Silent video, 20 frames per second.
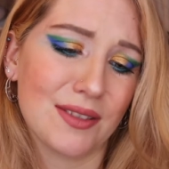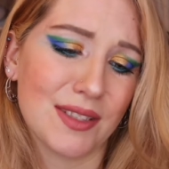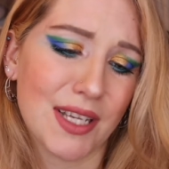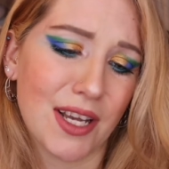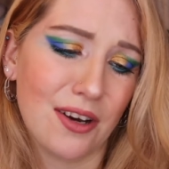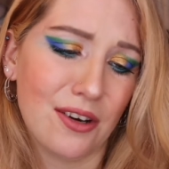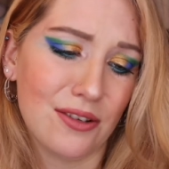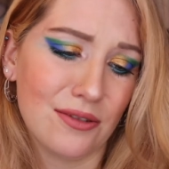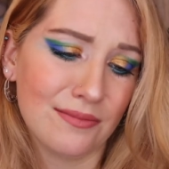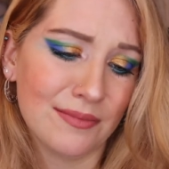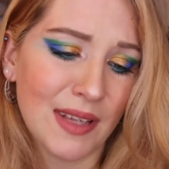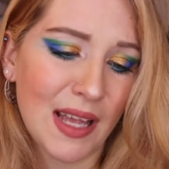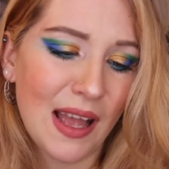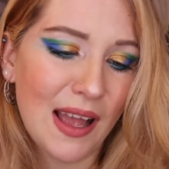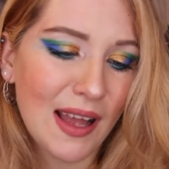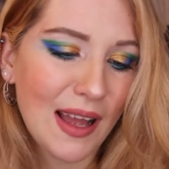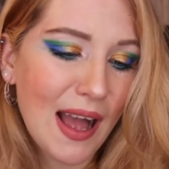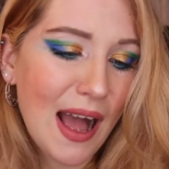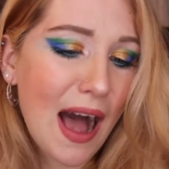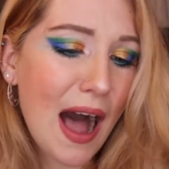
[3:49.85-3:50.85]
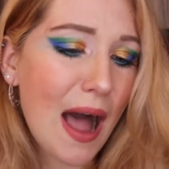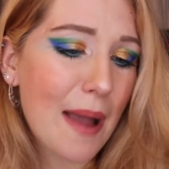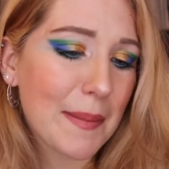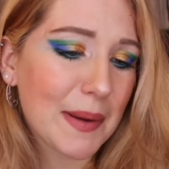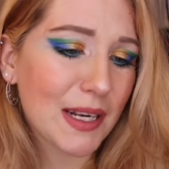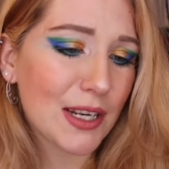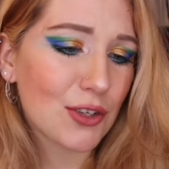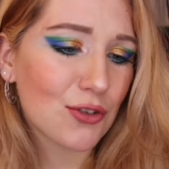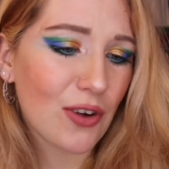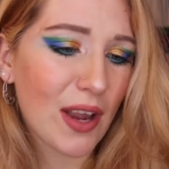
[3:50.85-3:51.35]
So I'm
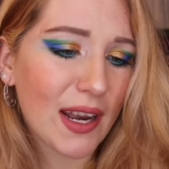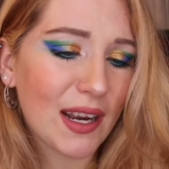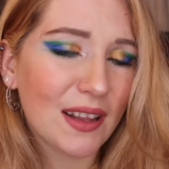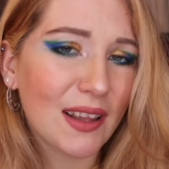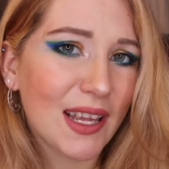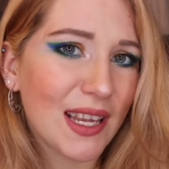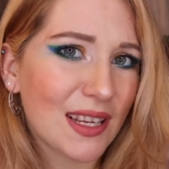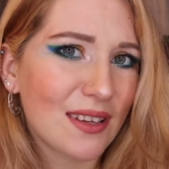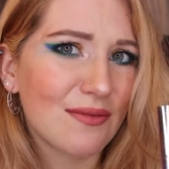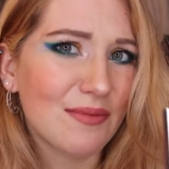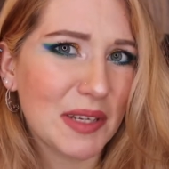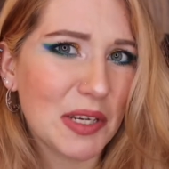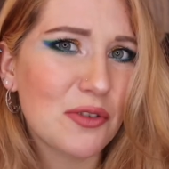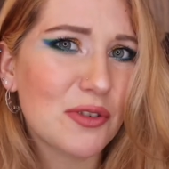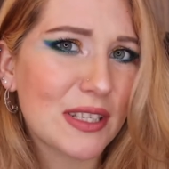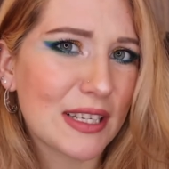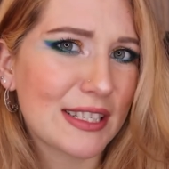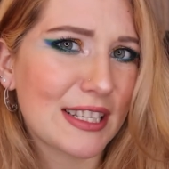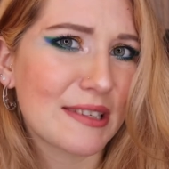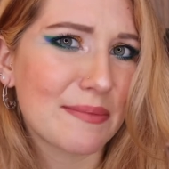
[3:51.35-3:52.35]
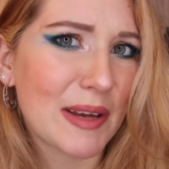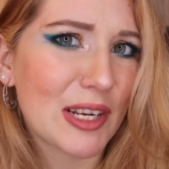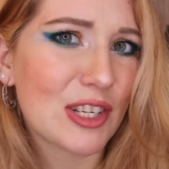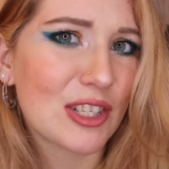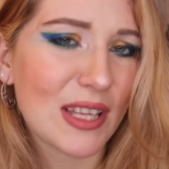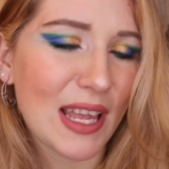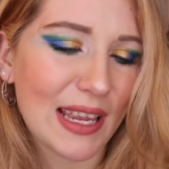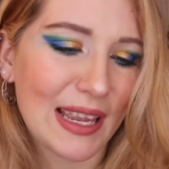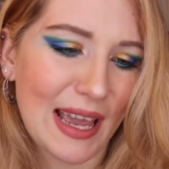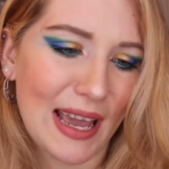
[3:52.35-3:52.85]
gonna try to like use this as much
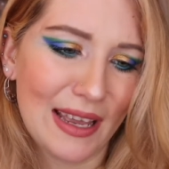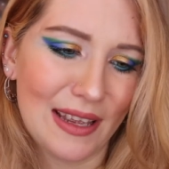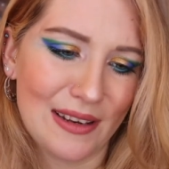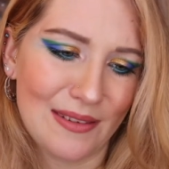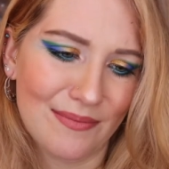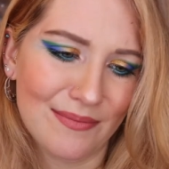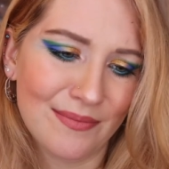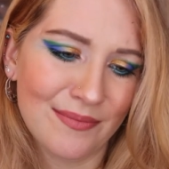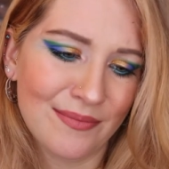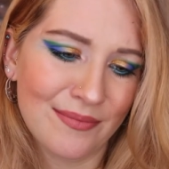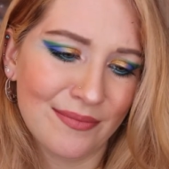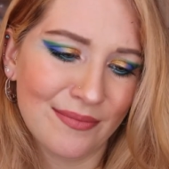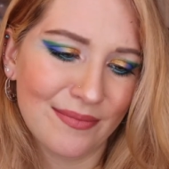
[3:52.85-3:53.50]
as I can